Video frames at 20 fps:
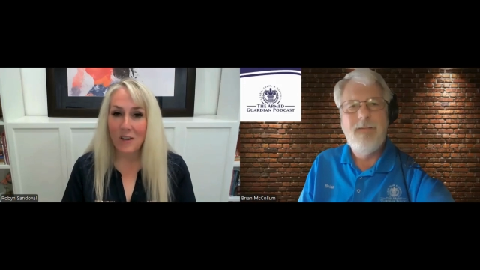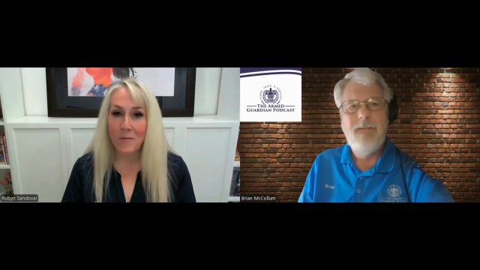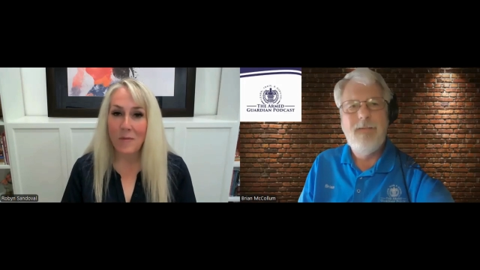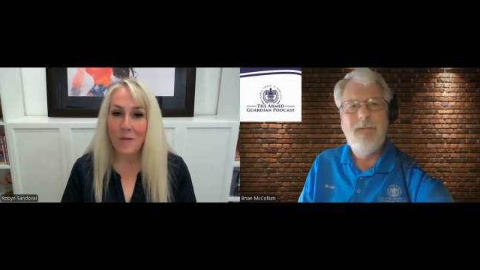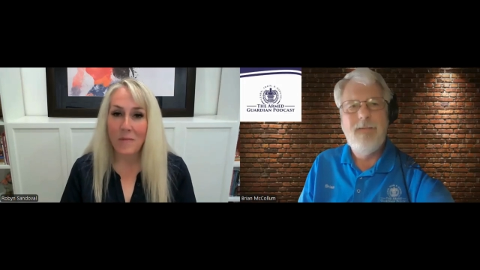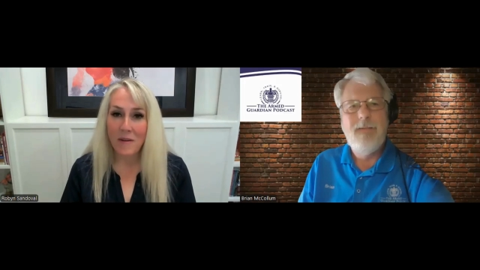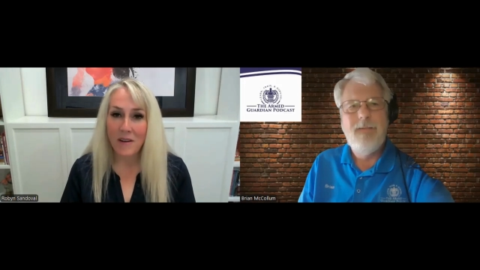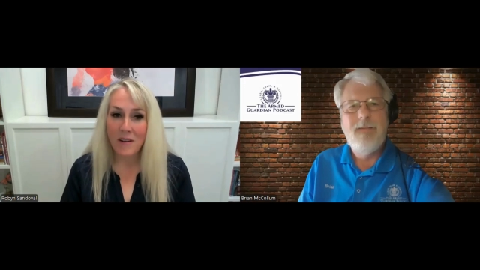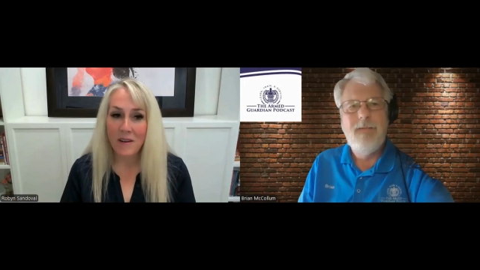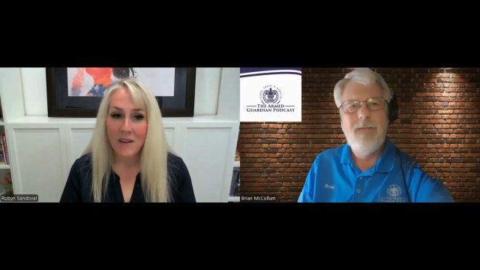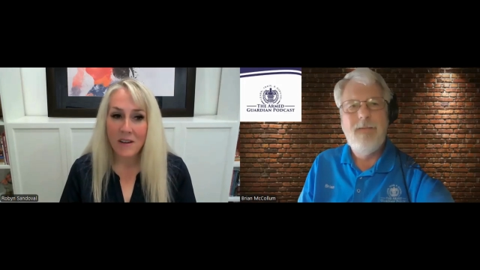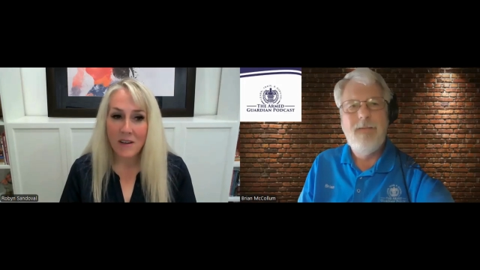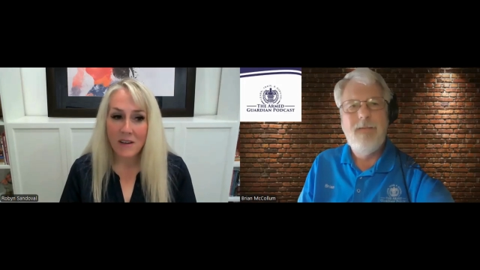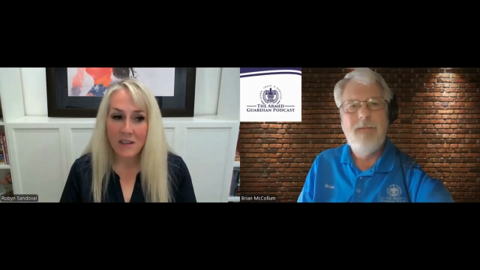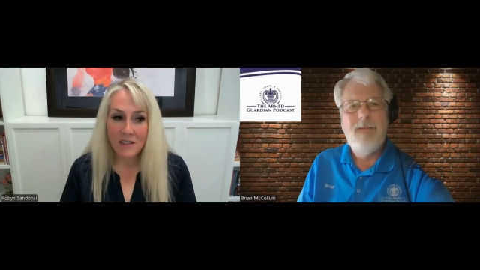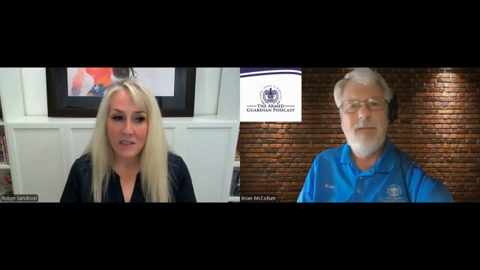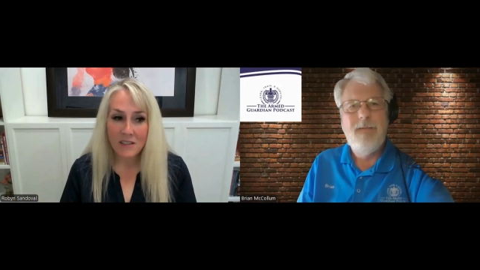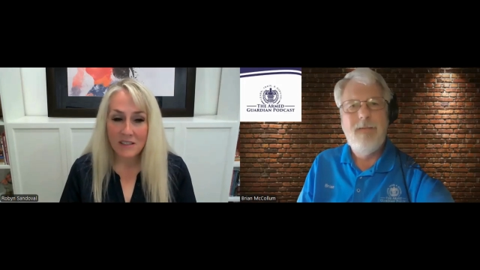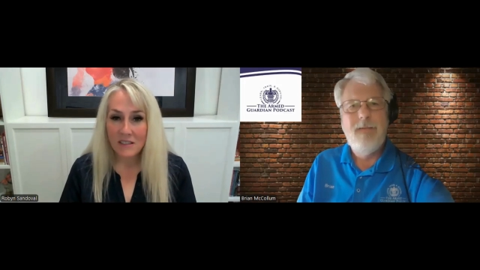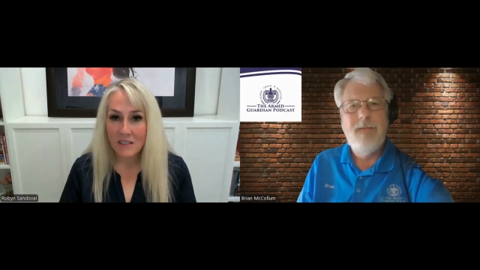Speaker 1: Amendment
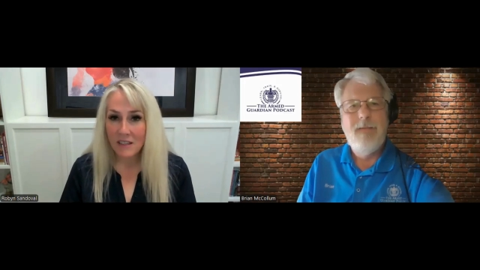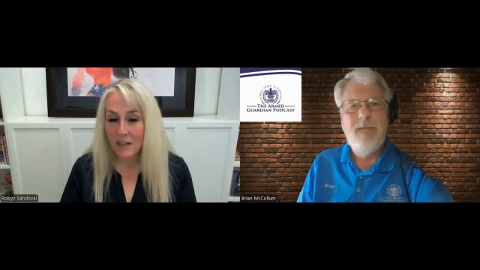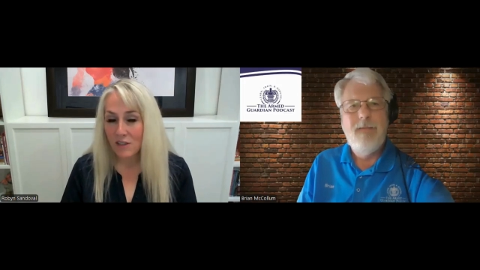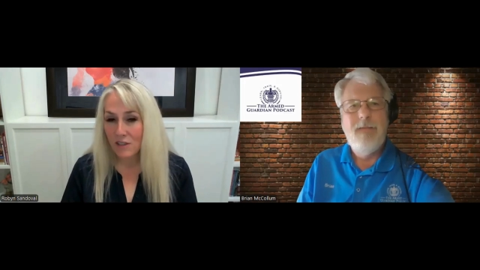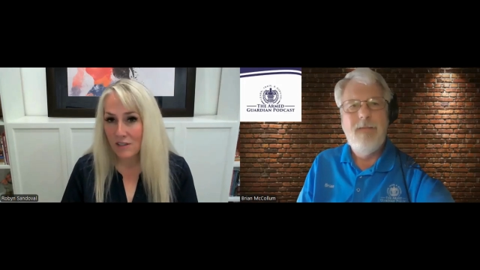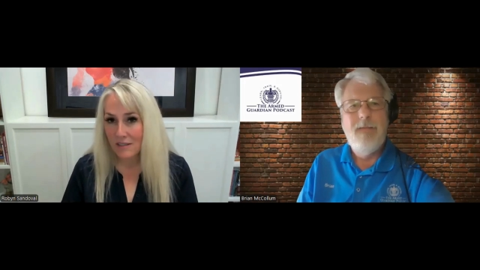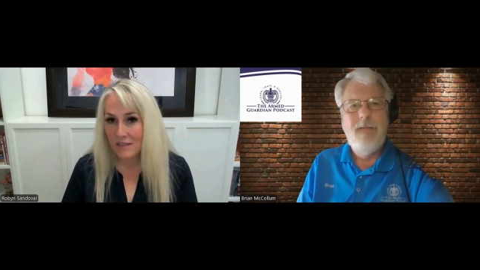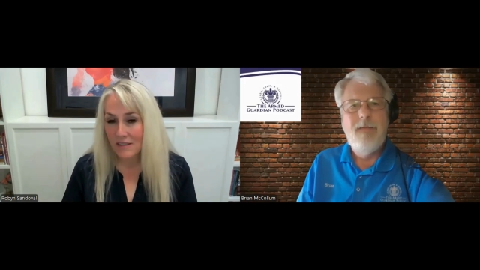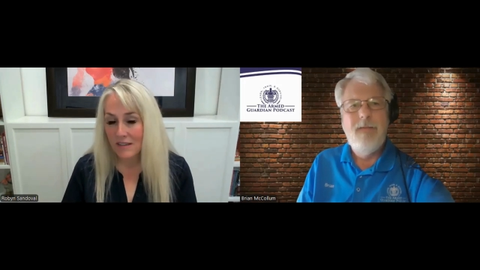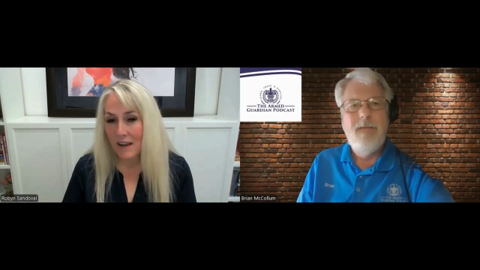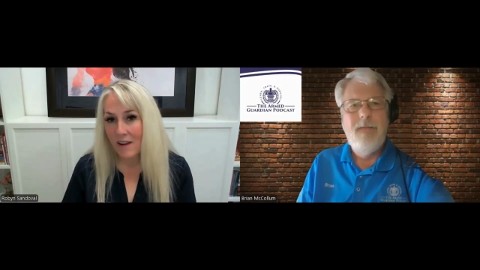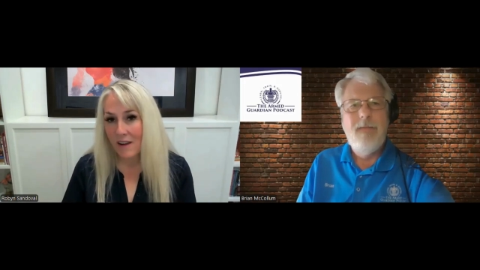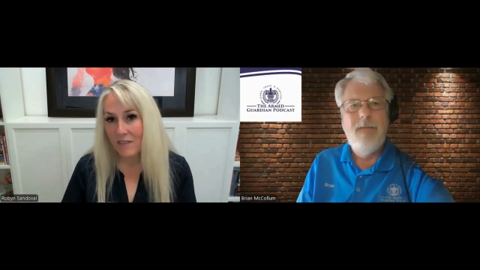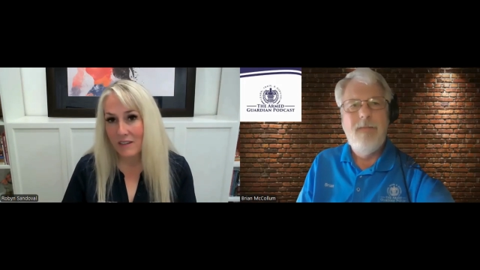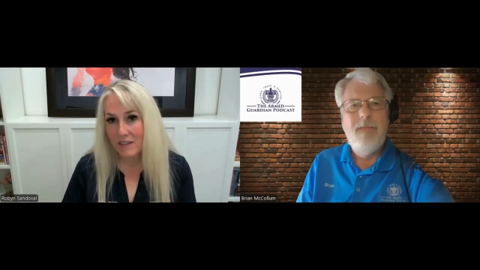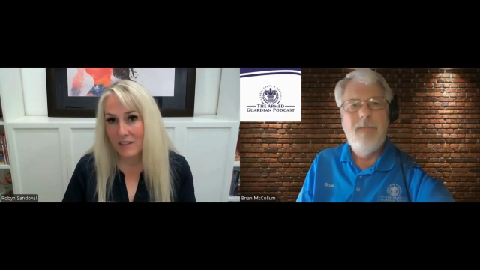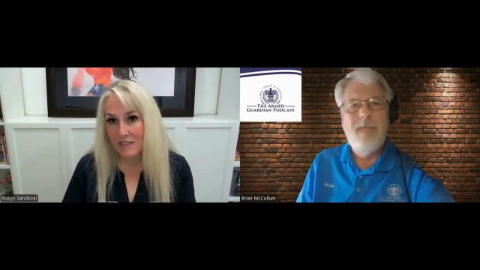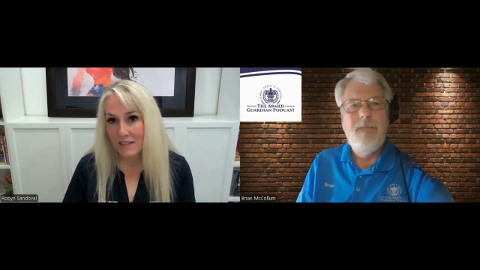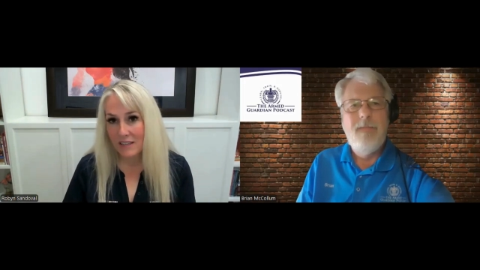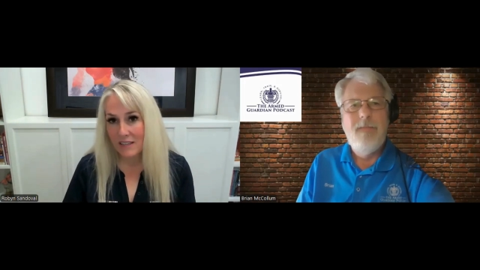discussions and
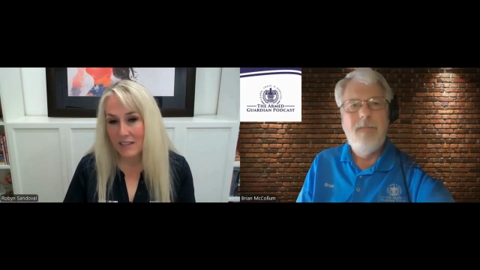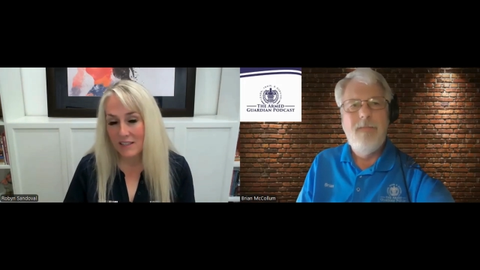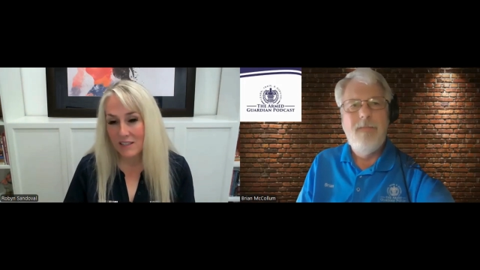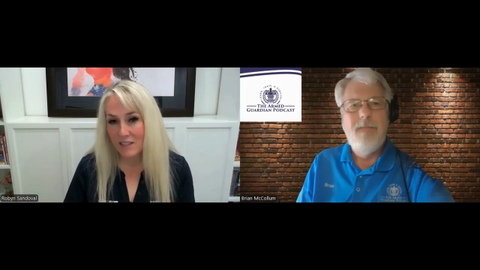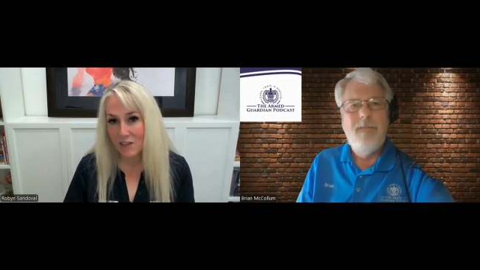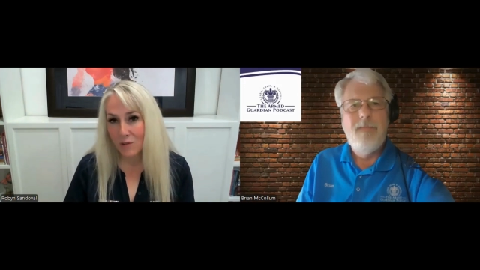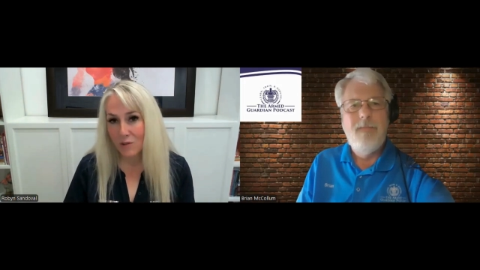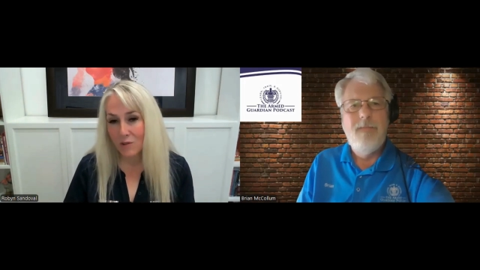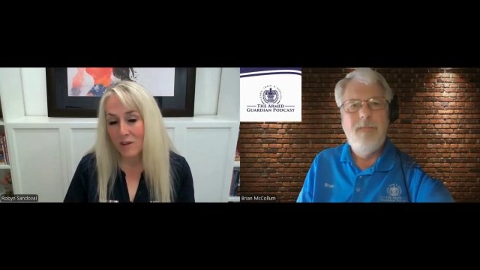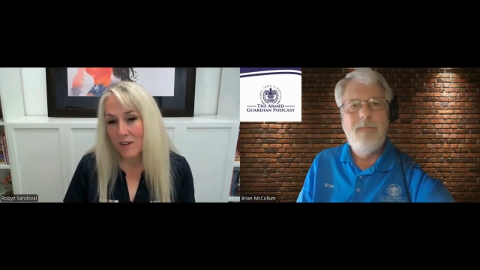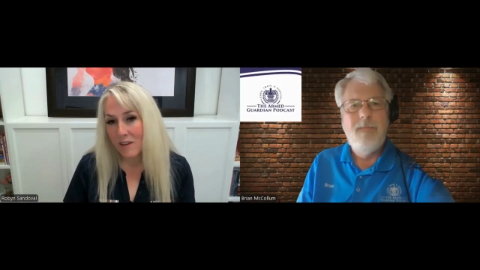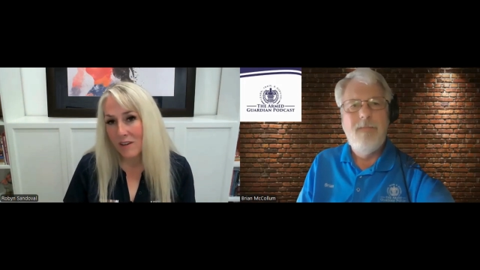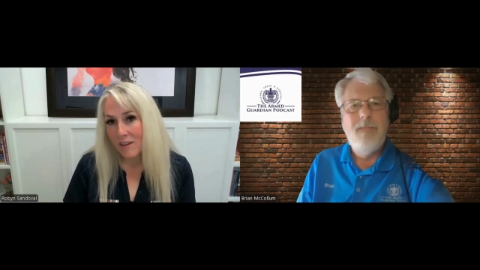advocacy. So,